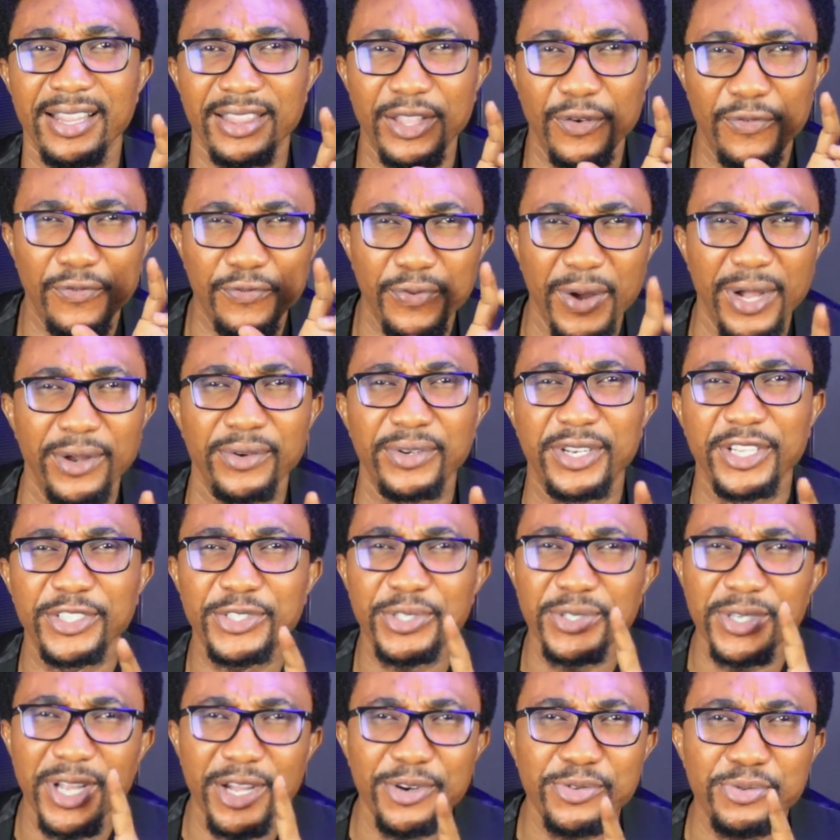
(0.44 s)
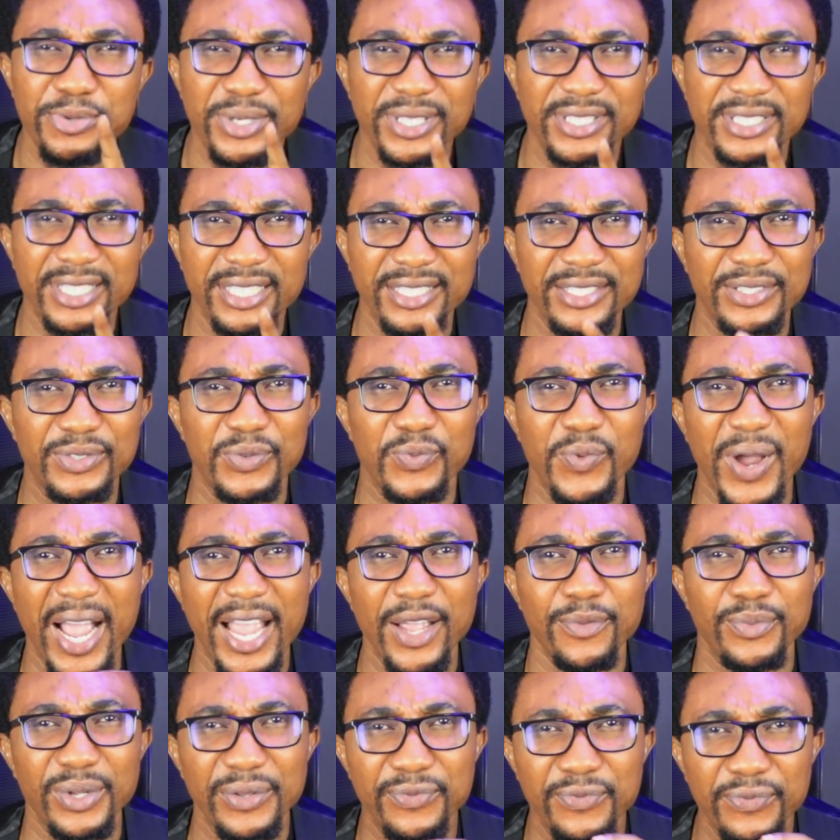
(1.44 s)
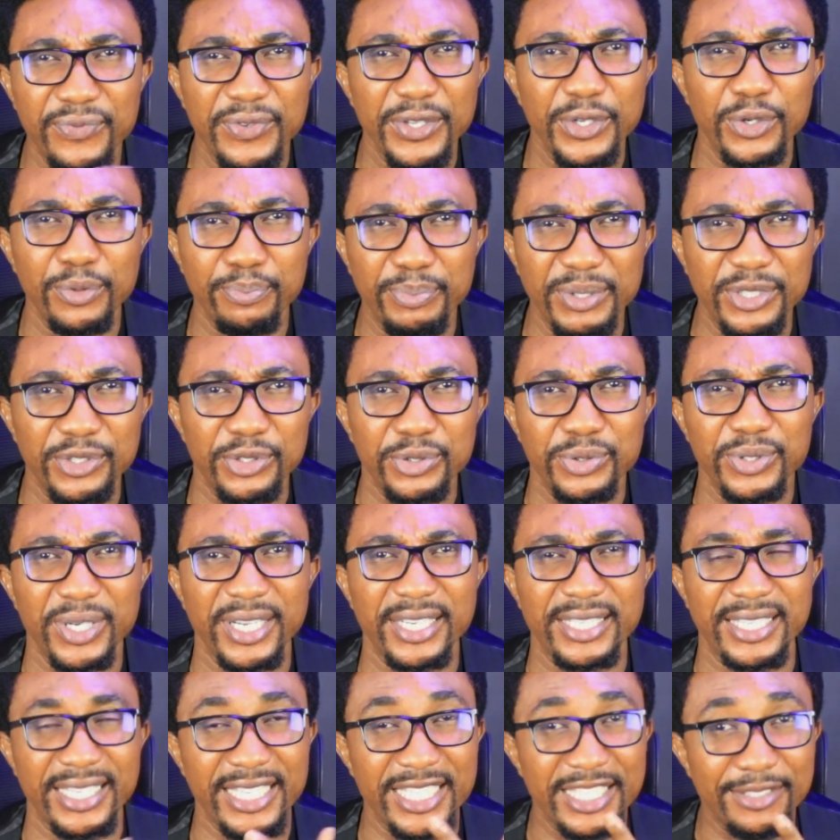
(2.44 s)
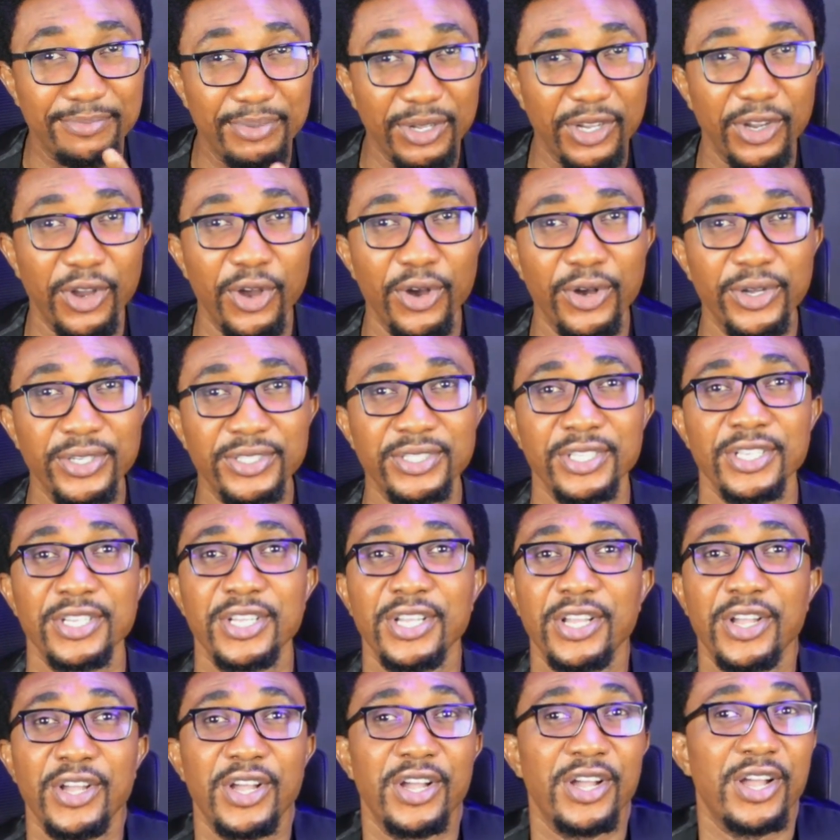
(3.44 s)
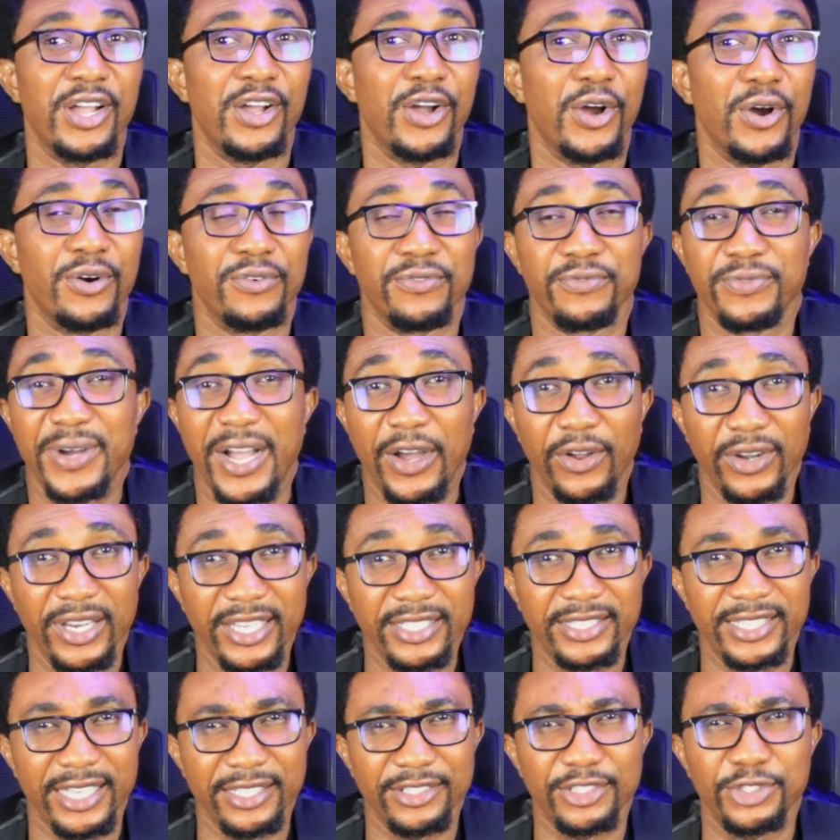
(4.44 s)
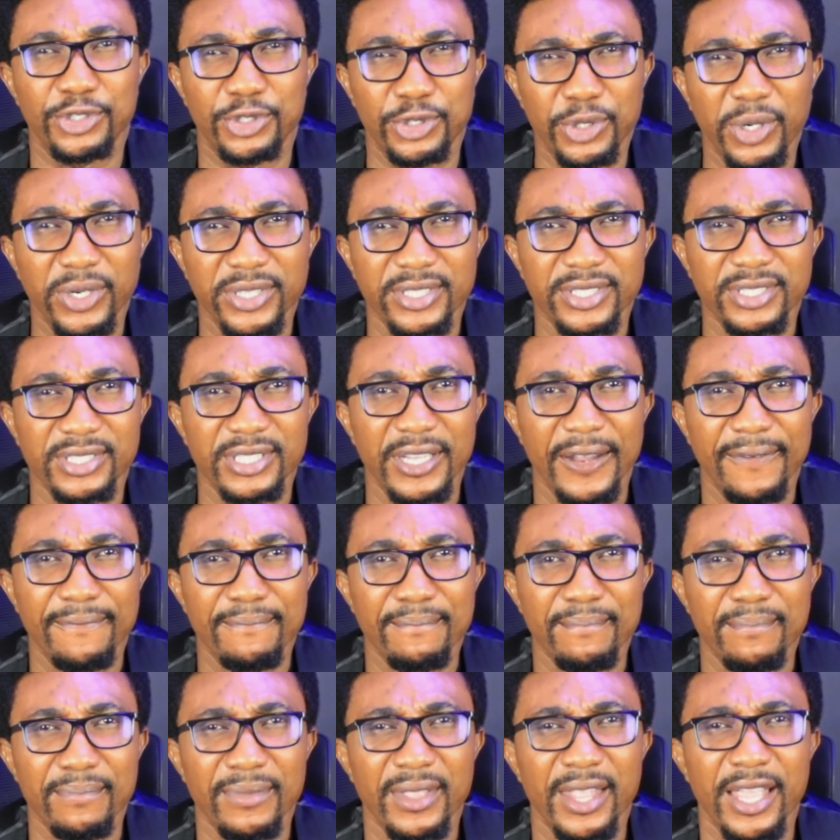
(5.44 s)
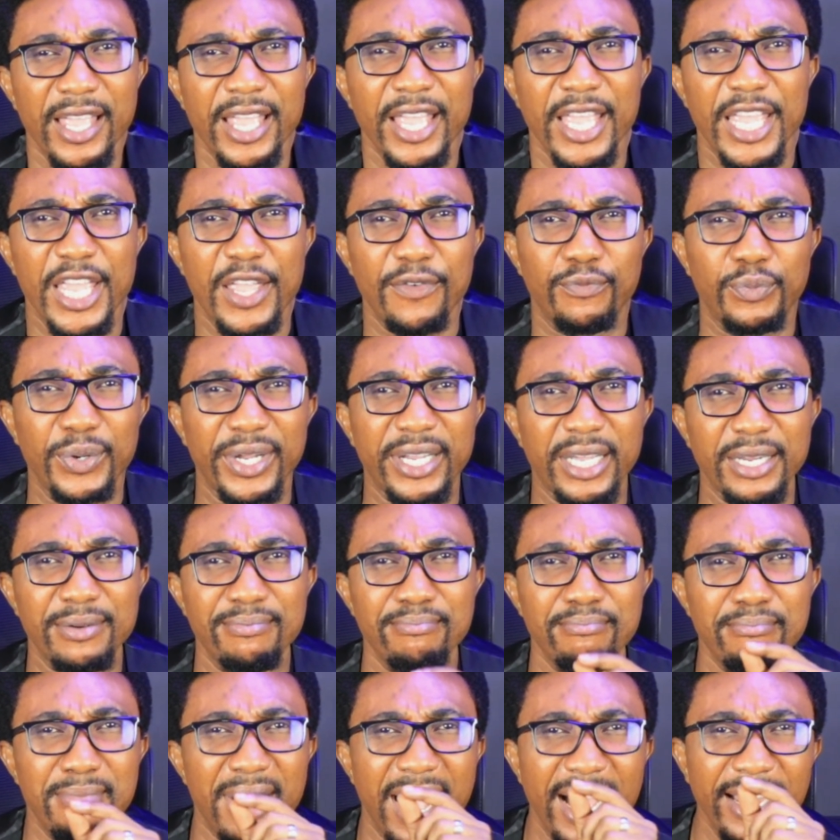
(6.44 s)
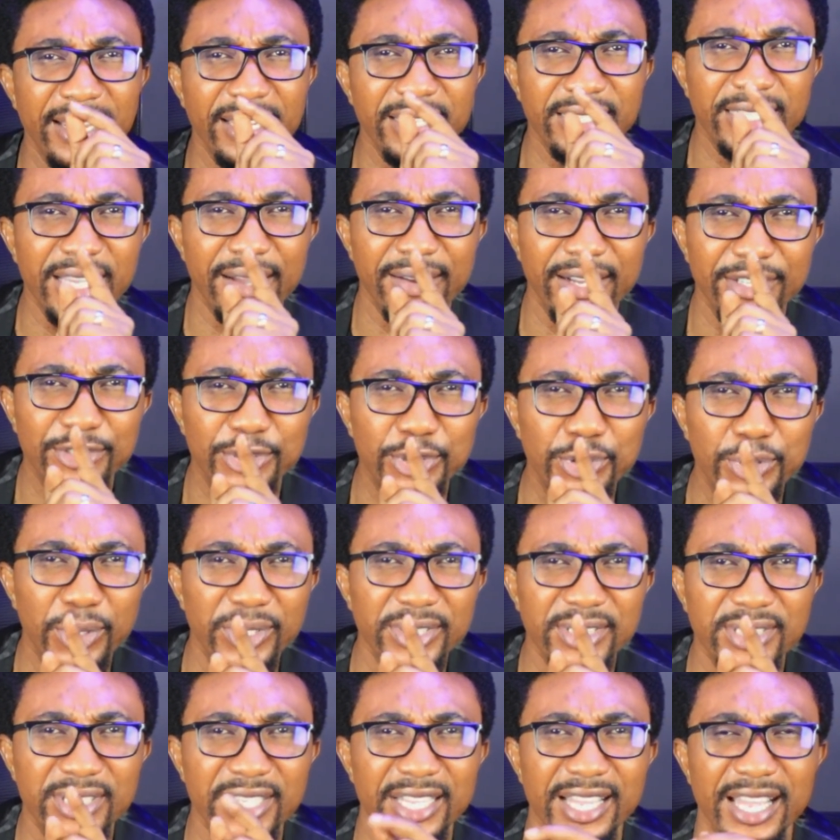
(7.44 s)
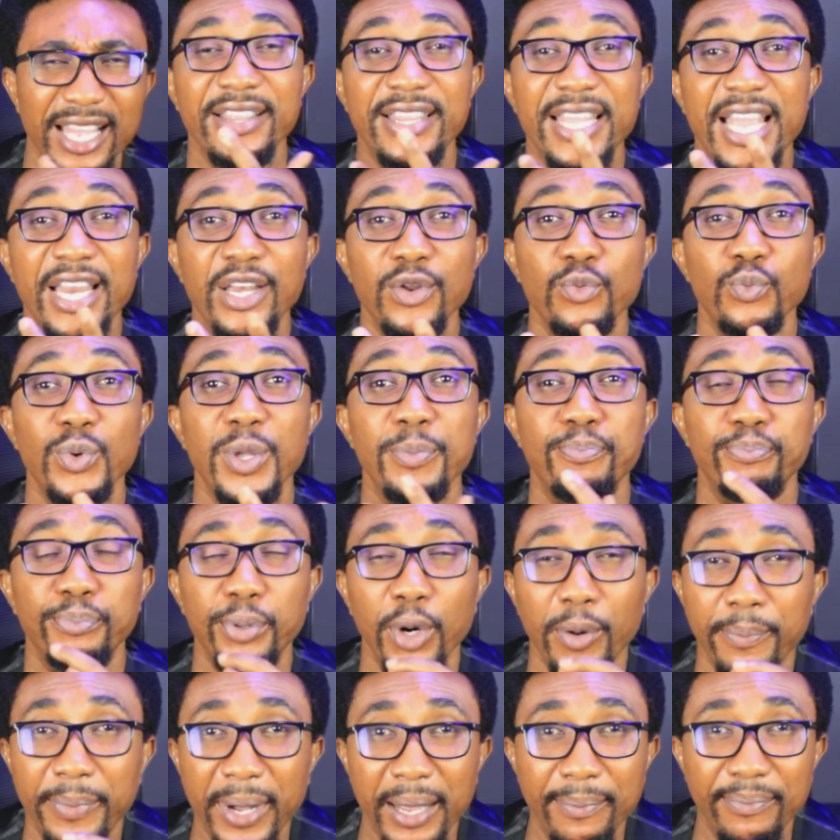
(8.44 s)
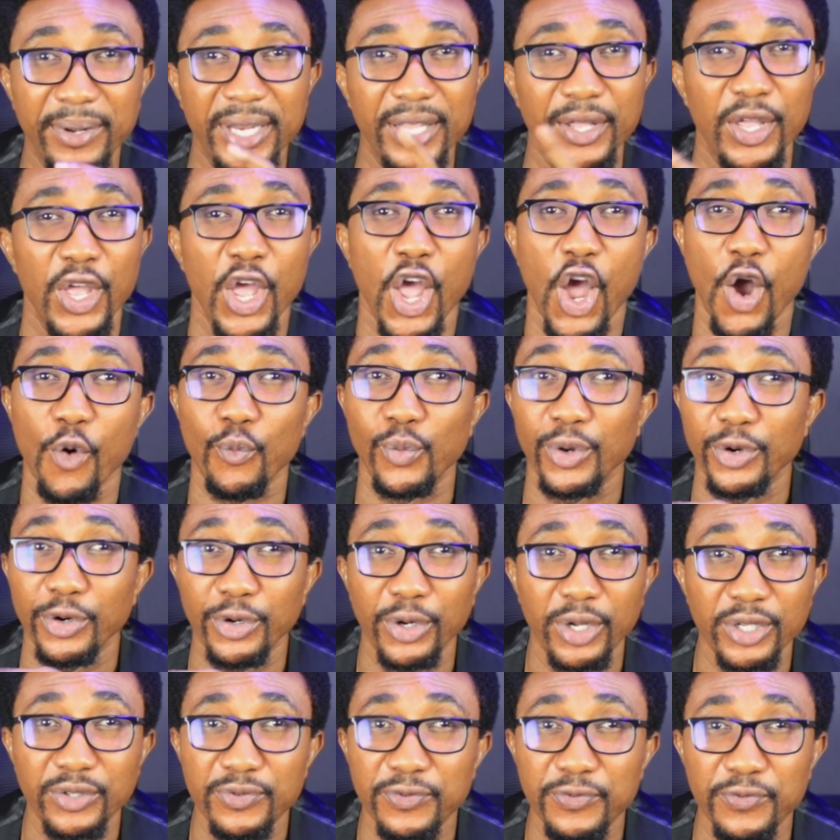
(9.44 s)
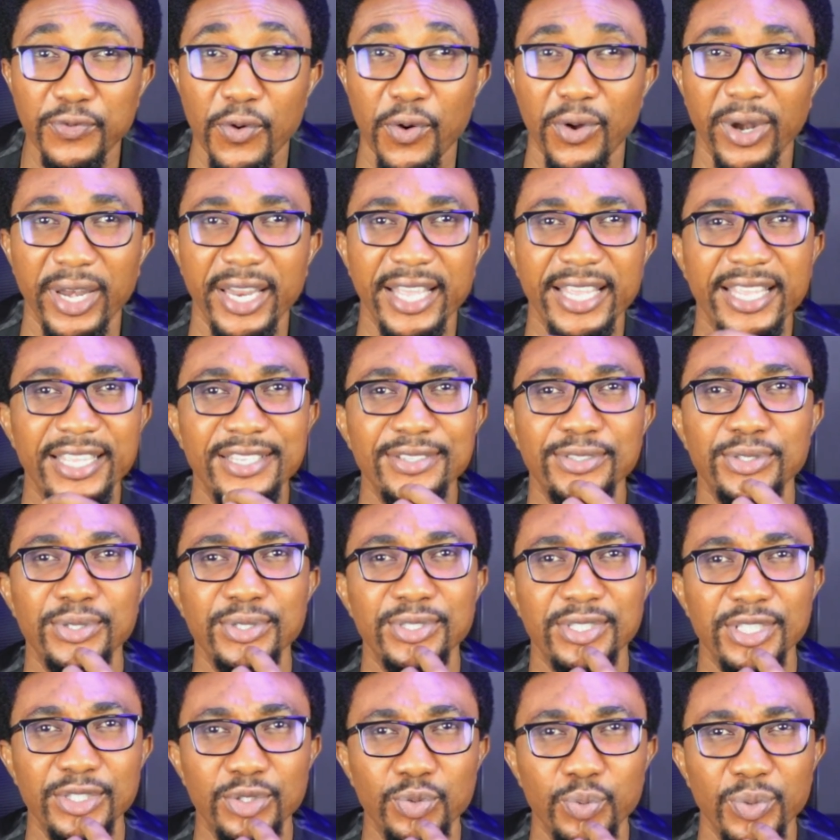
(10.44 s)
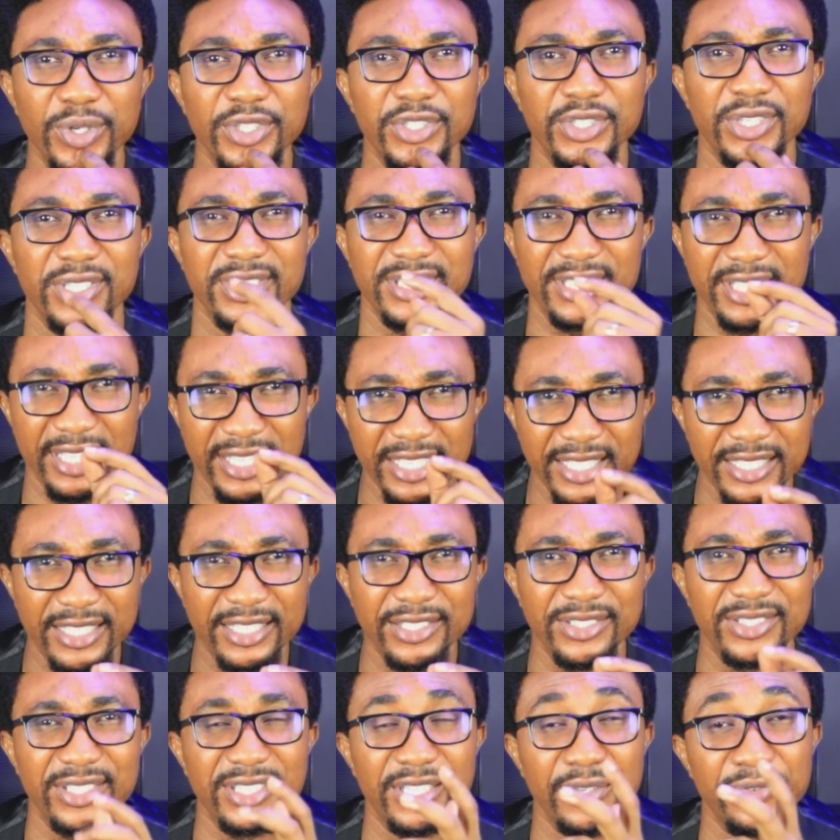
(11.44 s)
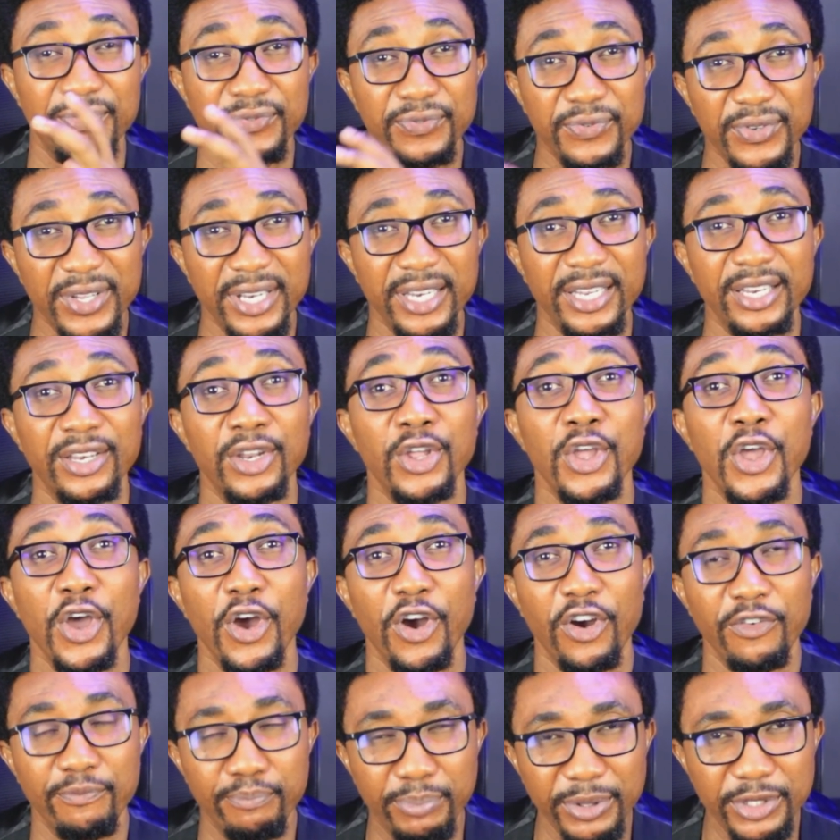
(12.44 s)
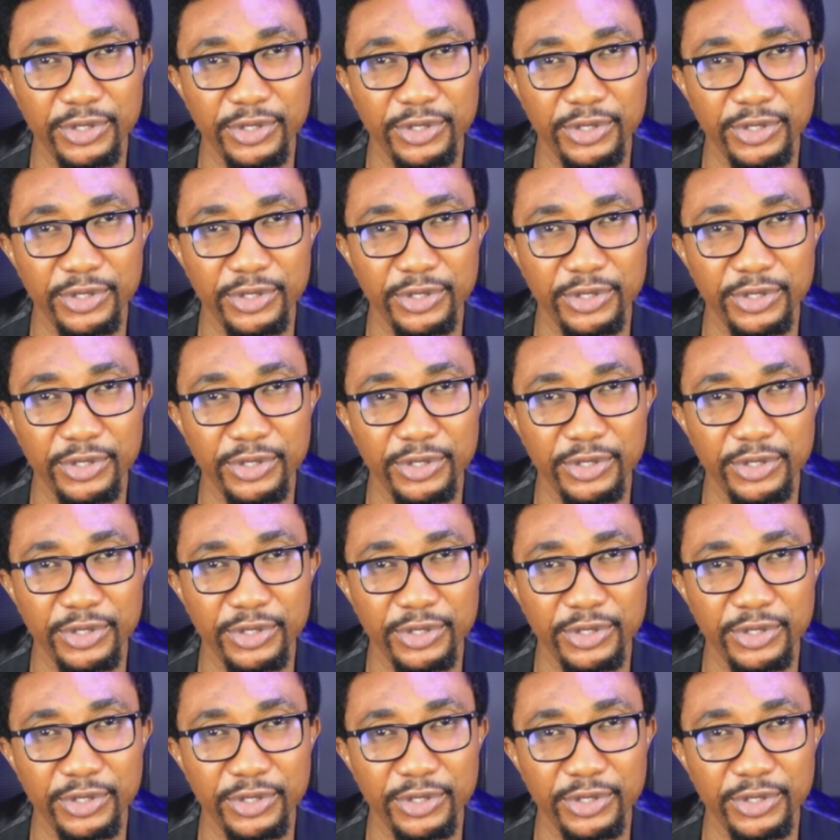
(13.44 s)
The foundational reasons why we feel betrayed is because of violated trust. If we can manage our trust, then we probably will not fall into situations leading to the feeling of